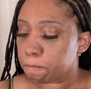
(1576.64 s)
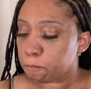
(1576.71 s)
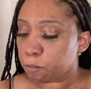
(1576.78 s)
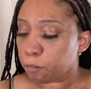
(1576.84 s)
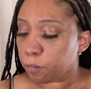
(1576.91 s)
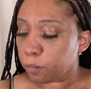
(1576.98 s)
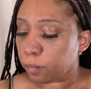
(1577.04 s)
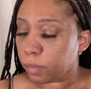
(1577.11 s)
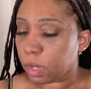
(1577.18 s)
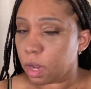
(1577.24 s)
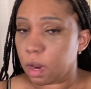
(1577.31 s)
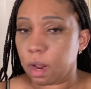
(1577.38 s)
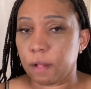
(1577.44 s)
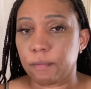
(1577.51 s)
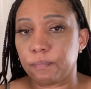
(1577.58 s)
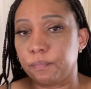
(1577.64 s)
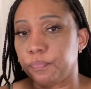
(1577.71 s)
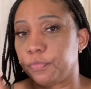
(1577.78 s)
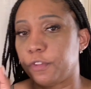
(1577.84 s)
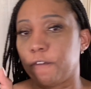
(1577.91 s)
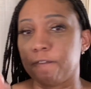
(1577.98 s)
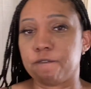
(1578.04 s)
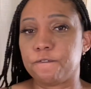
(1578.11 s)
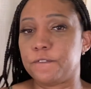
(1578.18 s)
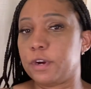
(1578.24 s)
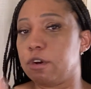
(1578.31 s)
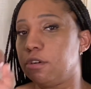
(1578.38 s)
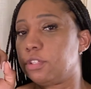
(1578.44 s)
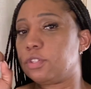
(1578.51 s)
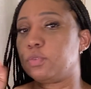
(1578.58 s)
now. The
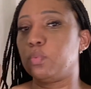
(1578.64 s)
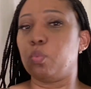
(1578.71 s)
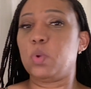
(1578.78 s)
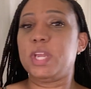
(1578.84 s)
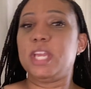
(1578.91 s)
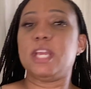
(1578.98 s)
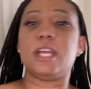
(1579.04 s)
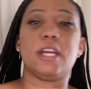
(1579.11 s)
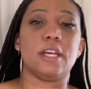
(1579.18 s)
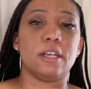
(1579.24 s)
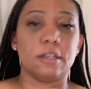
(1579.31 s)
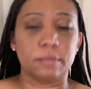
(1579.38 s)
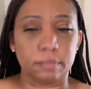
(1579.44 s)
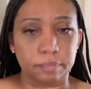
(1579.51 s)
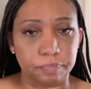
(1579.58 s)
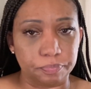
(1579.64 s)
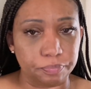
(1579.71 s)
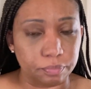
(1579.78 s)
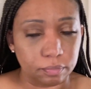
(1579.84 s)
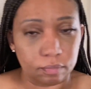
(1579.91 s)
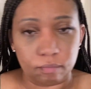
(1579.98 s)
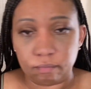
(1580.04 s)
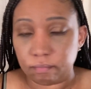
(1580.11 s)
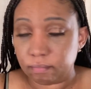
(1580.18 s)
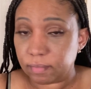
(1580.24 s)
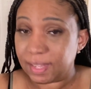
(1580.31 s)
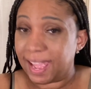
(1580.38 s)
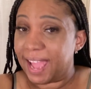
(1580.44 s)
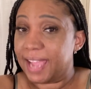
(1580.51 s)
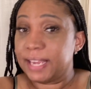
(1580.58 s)
first week,
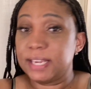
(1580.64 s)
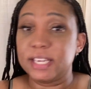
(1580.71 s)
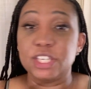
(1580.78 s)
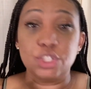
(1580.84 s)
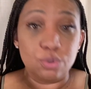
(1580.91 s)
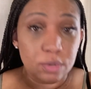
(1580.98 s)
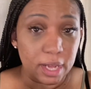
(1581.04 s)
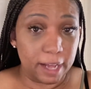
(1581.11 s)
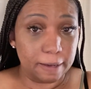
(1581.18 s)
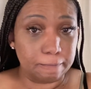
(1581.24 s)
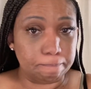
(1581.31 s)
I kid you not,